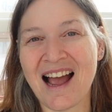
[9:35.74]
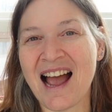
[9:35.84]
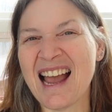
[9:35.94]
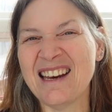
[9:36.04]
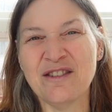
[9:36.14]

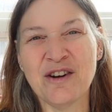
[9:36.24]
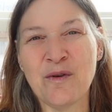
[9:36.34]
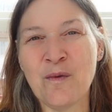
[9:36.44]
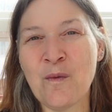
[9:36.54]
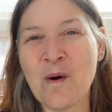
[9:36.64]
I don't know
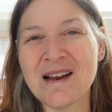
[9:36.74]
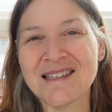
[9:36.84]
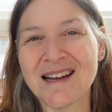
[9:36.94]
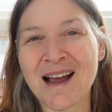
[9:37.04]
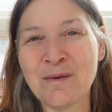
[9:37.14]

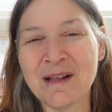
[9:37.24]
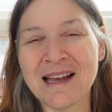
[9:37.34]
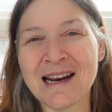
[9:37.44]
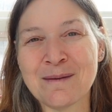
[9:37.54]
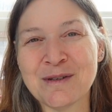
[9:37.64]
what I will
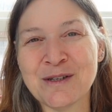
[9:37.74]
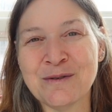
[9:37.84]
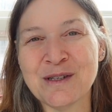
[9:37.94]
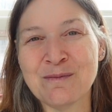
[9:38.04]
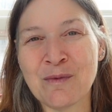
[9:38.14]
get up
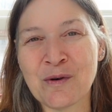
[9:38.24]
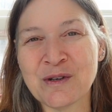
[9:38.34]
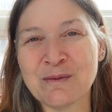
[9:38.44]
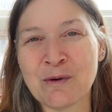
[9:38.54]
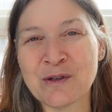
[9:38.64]
to tomorrow.
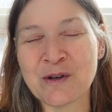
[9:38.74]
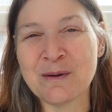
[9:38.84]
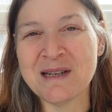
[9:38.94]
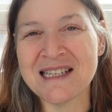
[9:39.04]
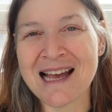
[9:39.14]
Tomorrow's going
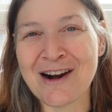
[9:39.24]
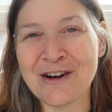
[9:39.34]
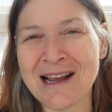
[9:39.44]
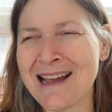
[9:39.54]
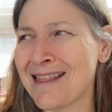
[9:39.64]
to be
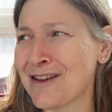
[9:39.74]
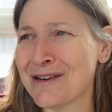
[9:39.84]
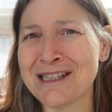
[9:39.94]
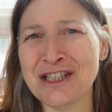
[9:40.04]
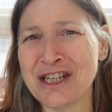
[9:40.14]
Saturday. There
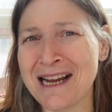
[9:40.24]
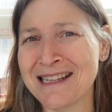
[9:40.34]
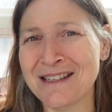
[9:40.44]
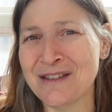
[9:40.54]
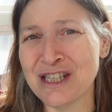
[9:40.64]
is a
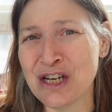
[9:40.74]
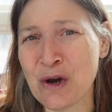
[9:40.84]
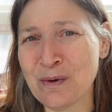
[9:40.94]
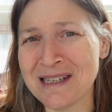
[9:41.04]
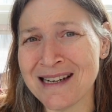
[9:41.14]
chance of
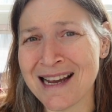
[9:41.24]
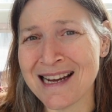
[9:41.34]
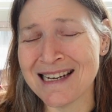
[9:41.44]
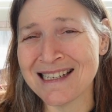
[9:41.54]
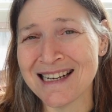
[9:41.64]
snow
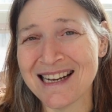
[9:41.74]
tonight.